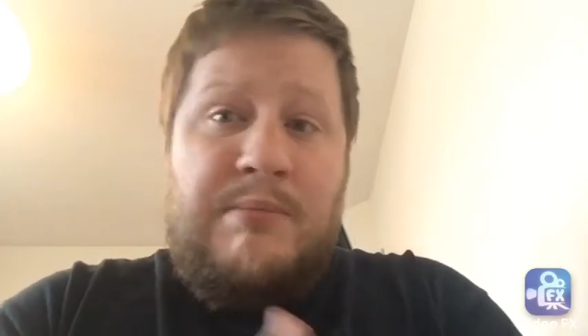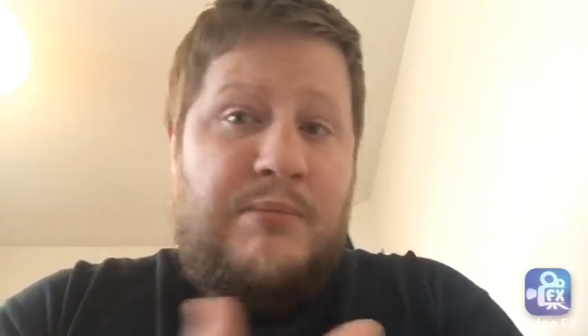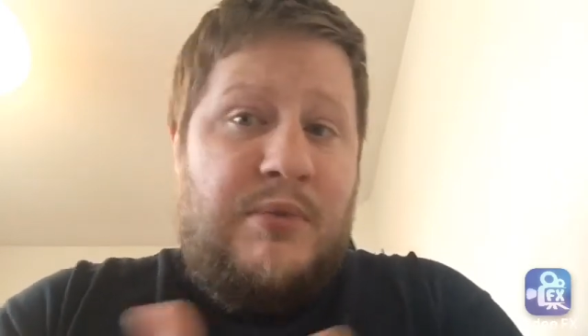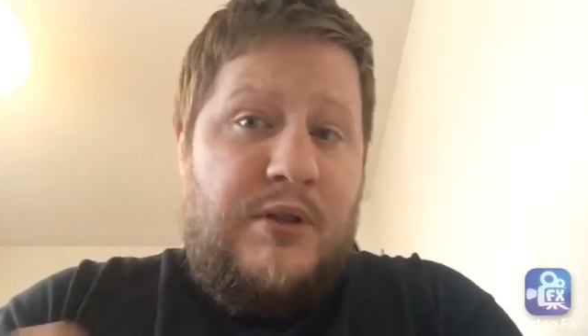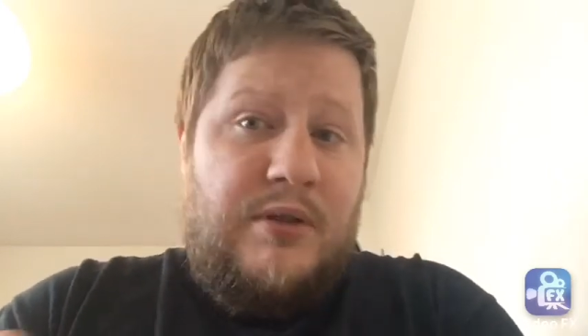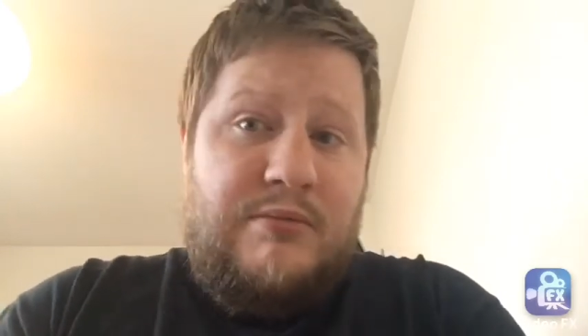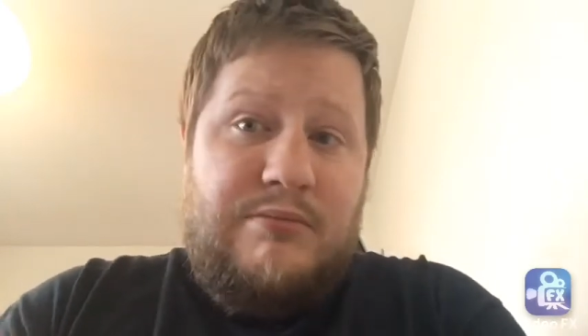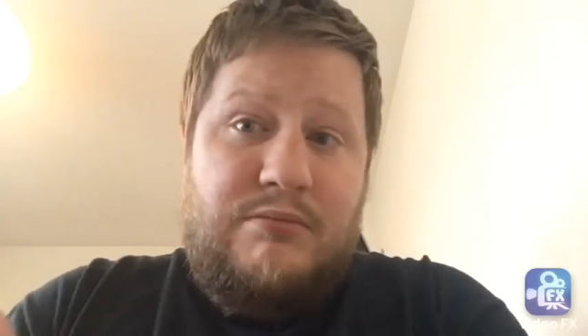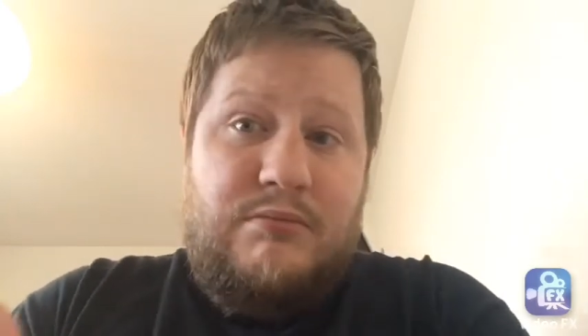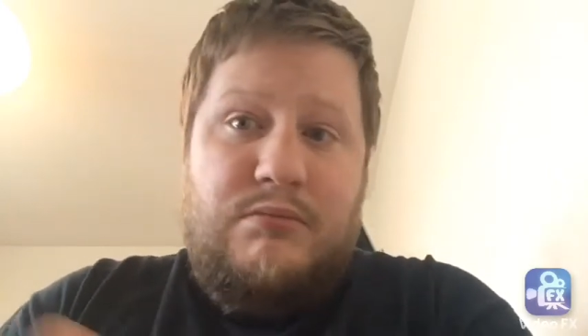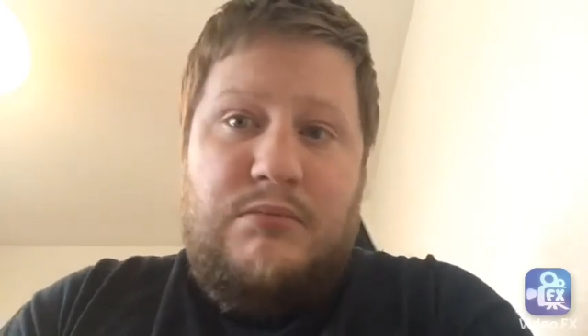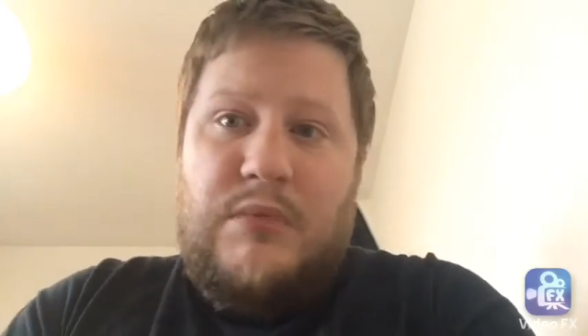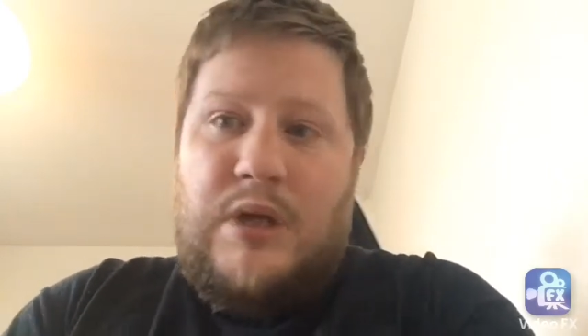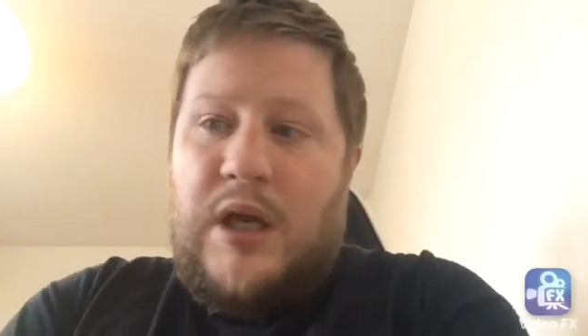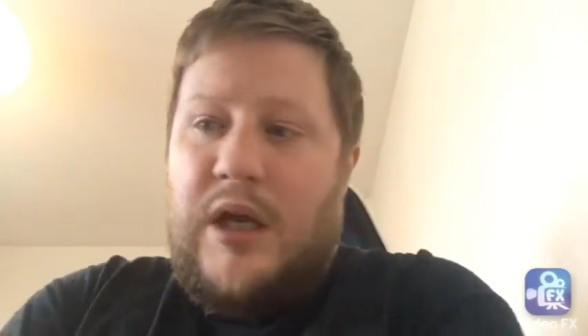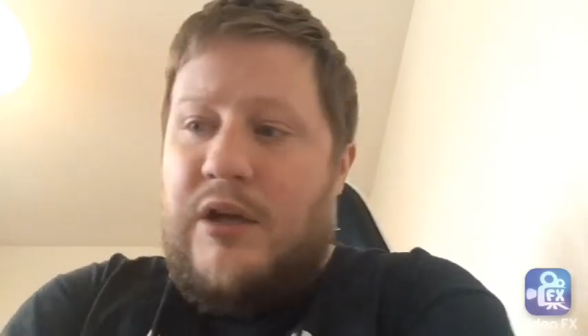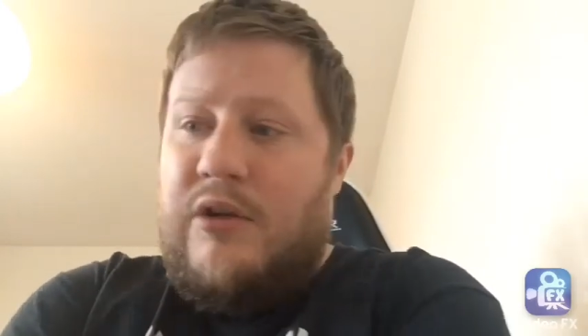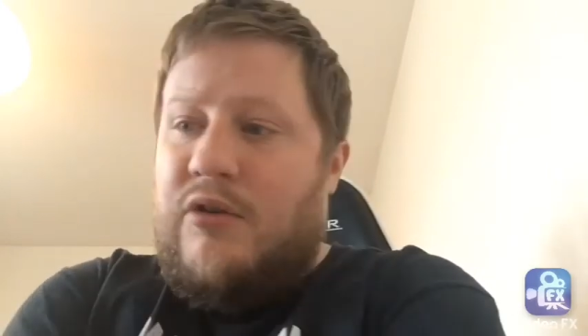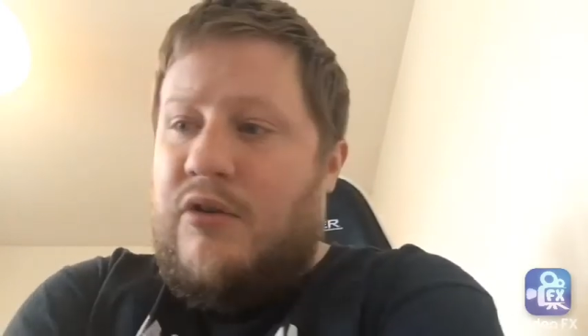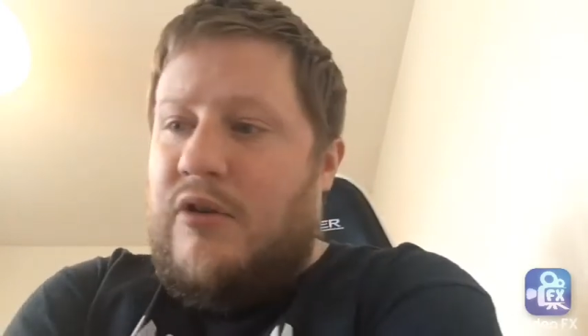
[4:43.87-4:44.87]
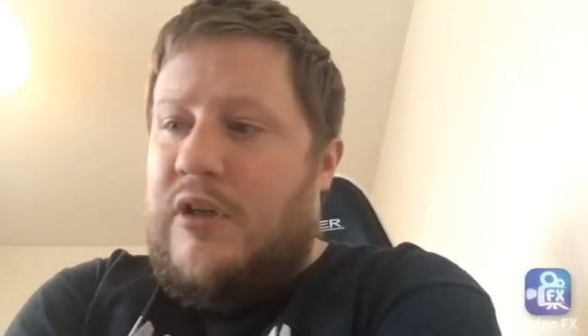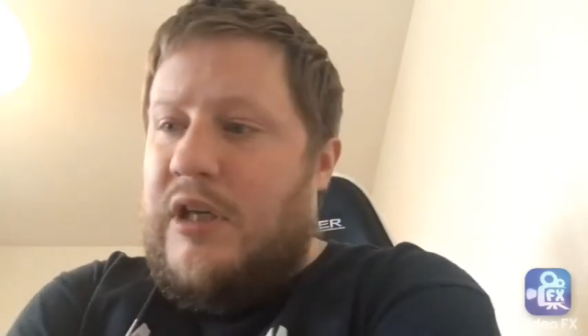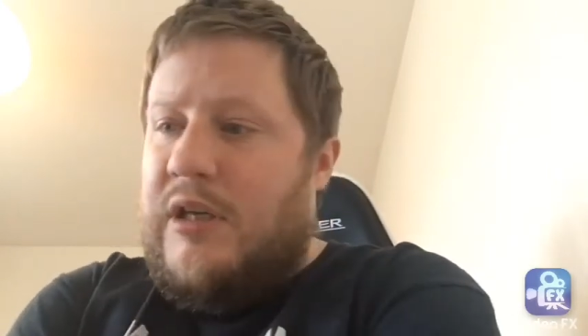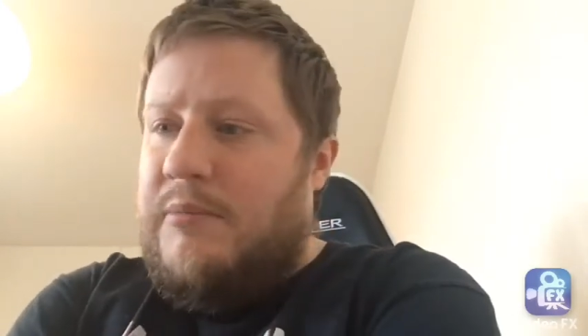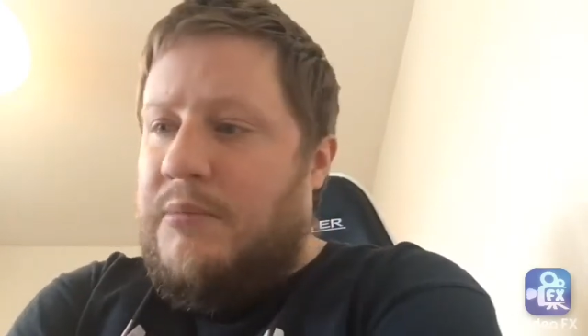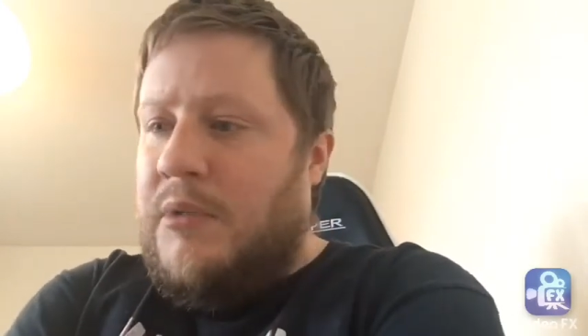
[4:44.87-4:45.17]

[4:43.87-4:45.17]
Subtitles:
but had a good game.